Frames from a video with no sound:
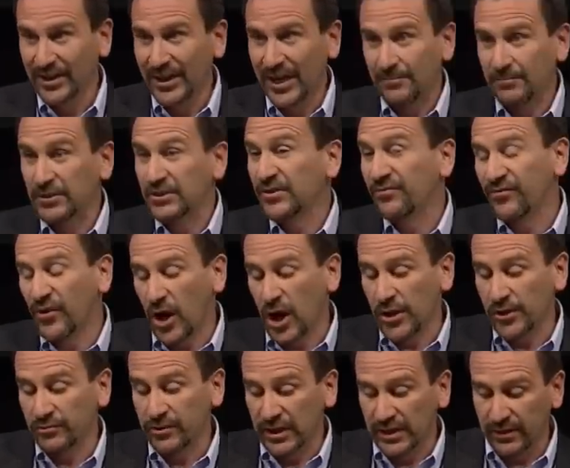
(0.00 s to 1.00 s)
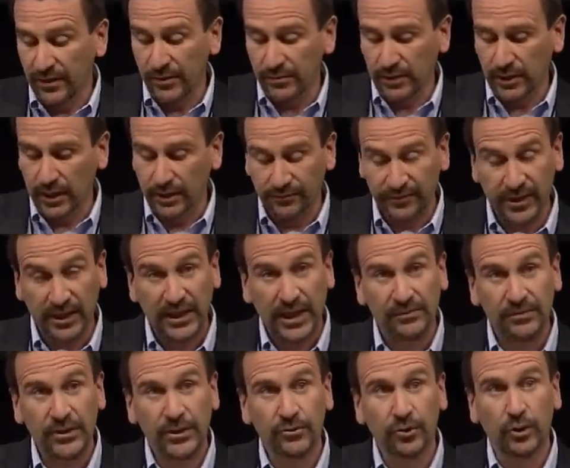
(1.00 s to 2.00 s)
I'm just the father of an
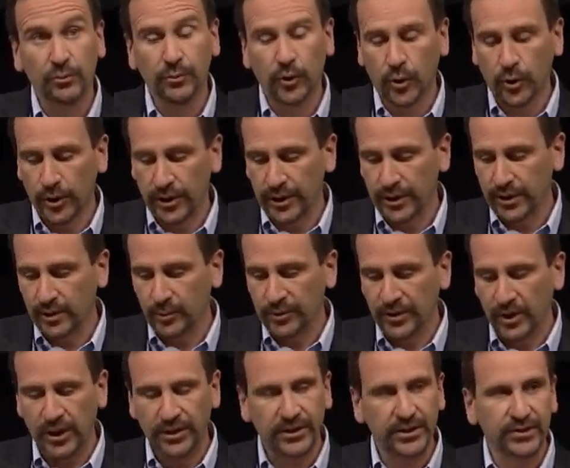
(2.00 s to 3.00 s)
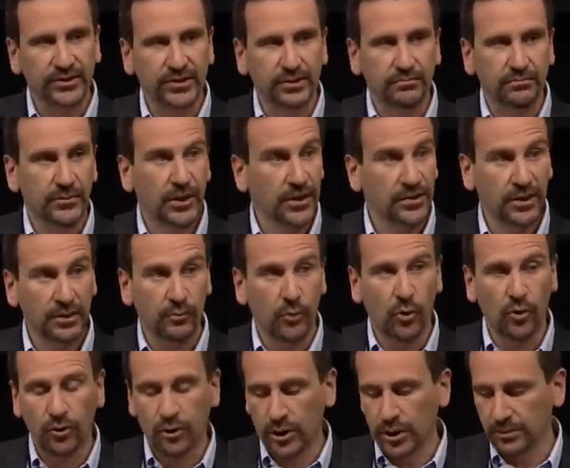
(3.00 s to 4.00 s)
11-year-old boy with autism. Nothing
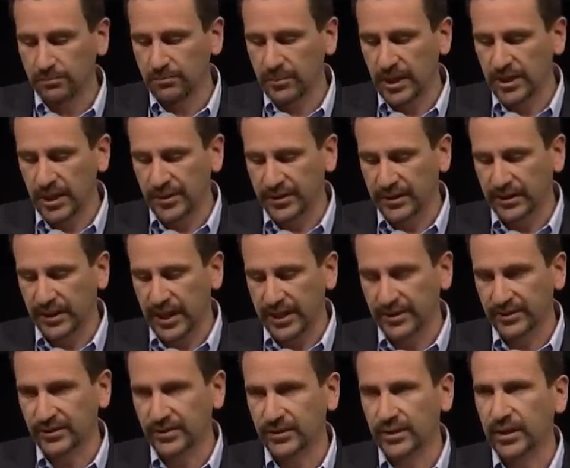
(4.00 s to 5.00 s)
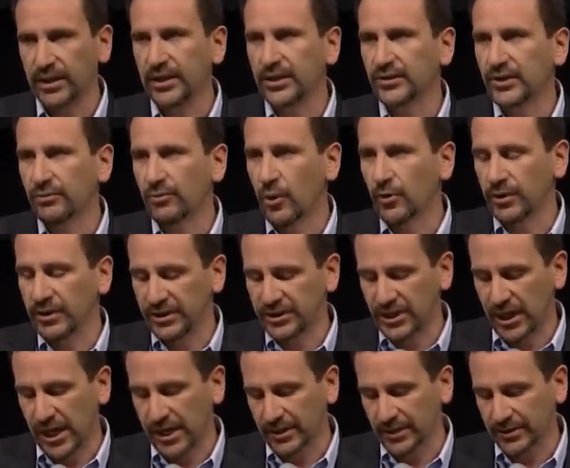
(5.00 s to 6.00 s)
more, nothing less. He is our only
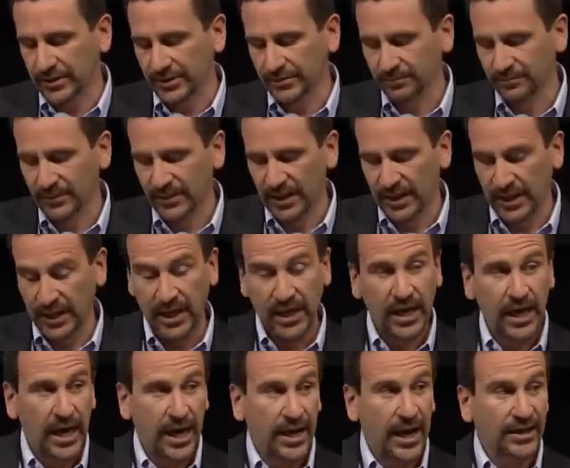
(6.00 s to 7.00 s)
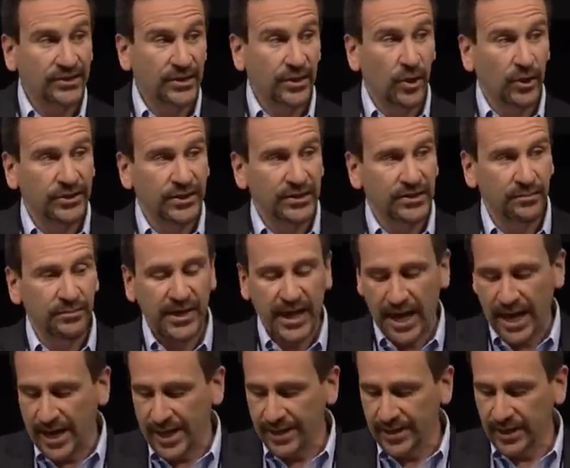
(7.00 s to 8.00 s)
child. And as an autism
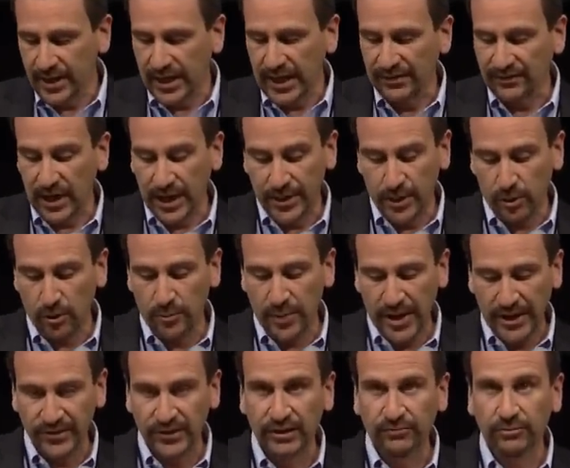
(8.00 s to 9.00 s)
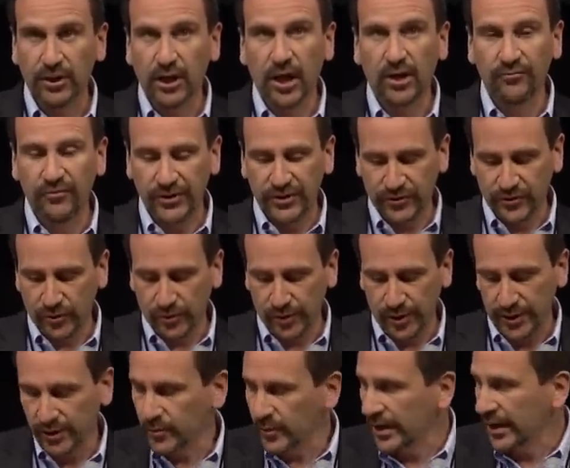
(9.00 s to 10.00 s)
dad, I've got no amazing recovery
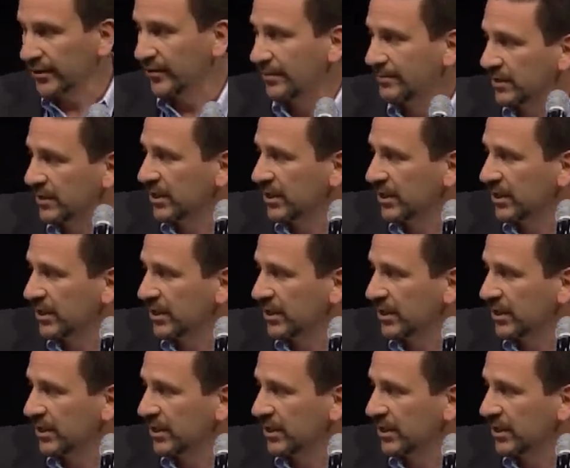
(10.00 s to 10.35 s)
story. Oh, I gotta grab the